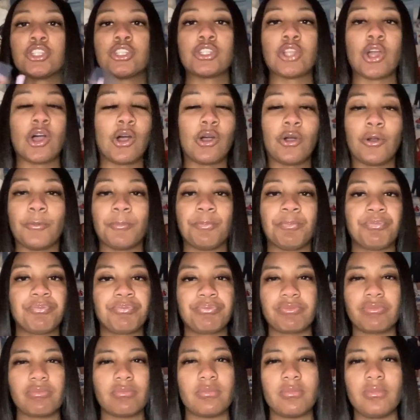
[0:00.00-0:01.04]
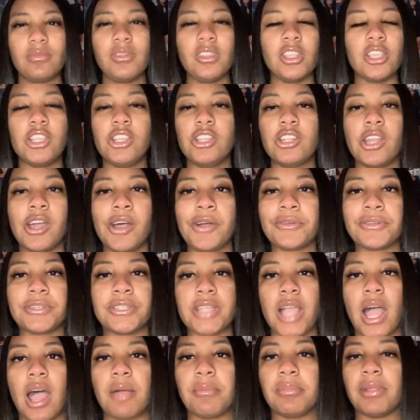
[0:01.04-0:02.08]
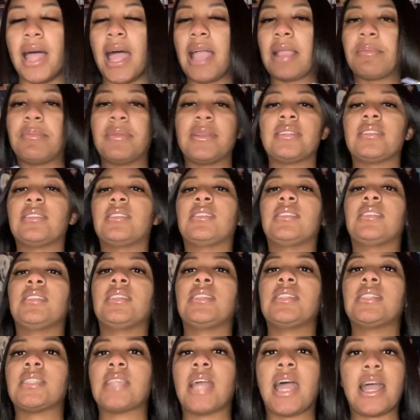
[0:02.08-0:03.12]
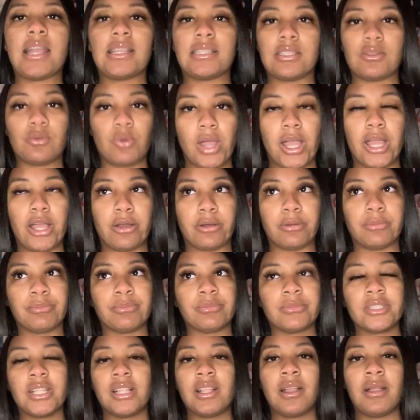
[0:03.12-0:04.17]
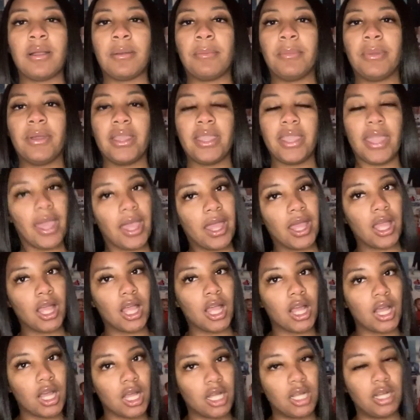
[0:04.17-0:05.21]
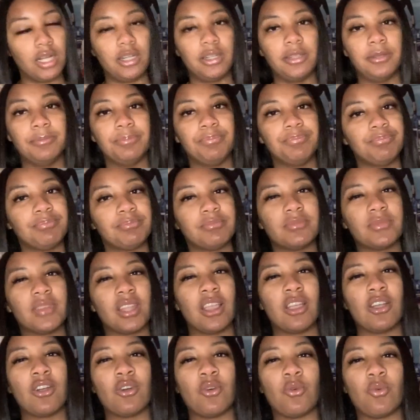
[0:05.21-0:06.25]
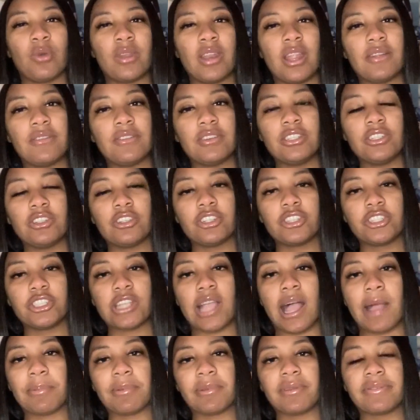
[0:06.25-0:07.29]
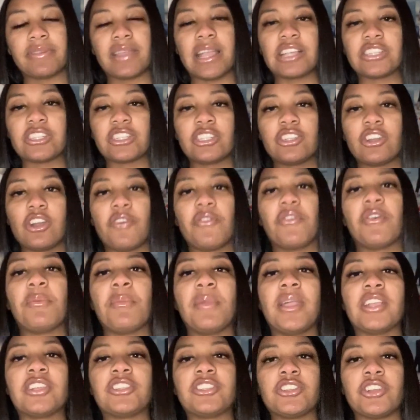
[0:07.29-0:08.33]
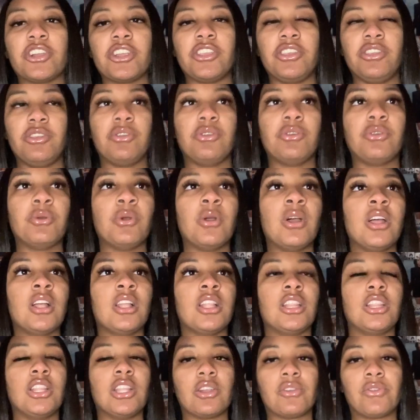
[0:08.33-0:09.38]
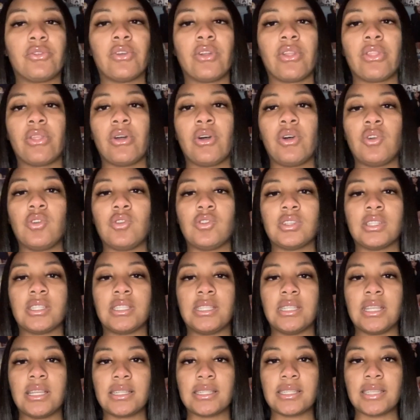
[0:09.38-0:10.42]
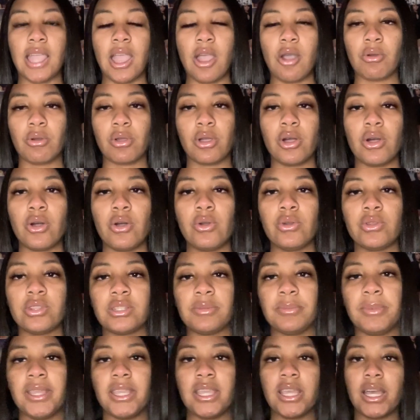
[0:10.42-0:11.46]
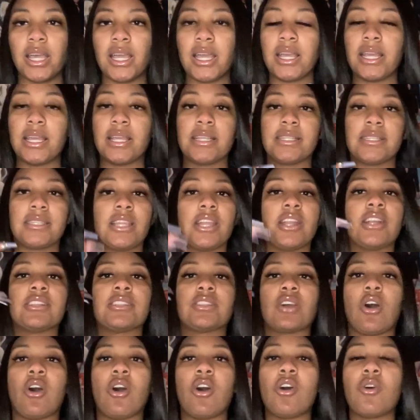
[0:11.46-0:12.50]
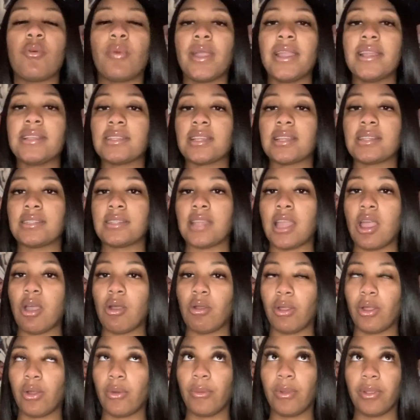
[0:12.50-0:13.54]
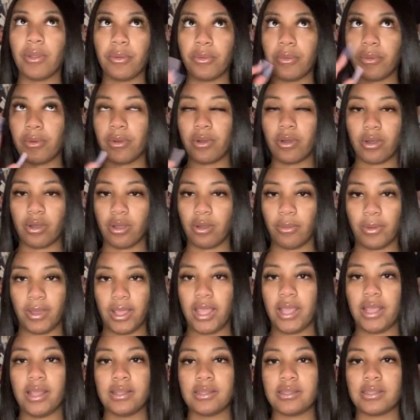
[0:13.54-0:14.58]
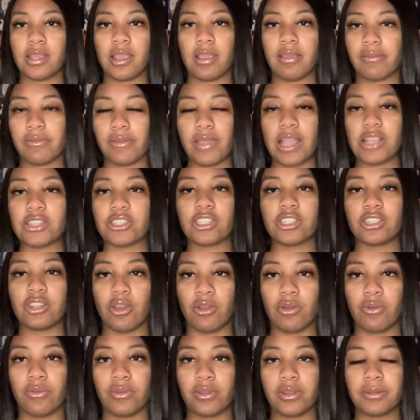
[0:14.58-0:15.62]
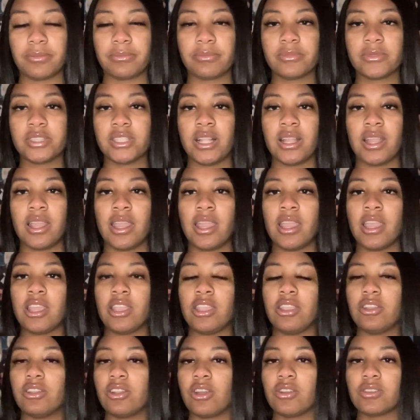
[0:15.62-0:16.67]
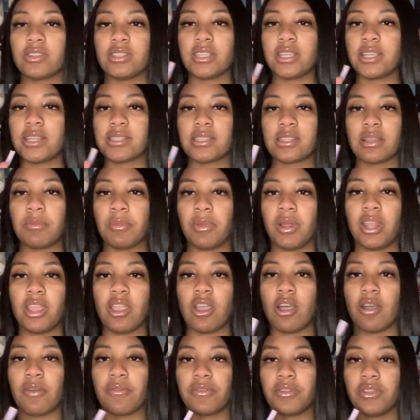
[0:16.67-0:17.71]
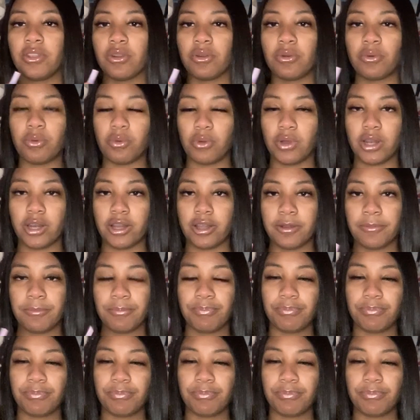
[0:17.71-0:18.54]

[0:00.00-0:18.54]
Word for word: So, you know, shop black businesses as well. But yeah, um, whenever you're shopping Fashion Nova, make sure you look for those discount codes because there's always a sale going on, always, in Fashion Nova, you know, to get some money off of your order.